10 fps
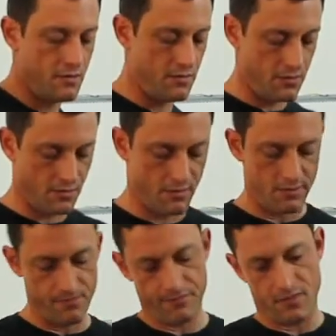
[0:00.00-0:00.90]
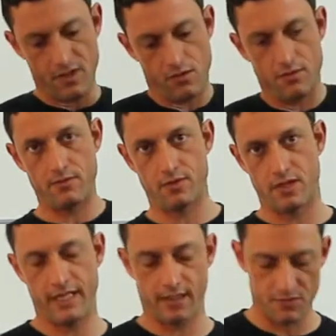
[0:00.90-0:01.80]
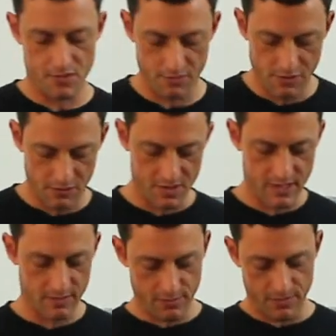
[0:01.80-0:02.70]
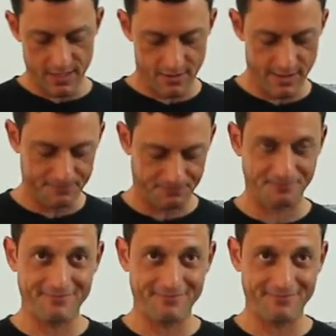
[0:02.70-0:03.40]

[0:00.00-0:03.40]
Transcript: do diagonals on the shoulders. Anyway, we'll get to that.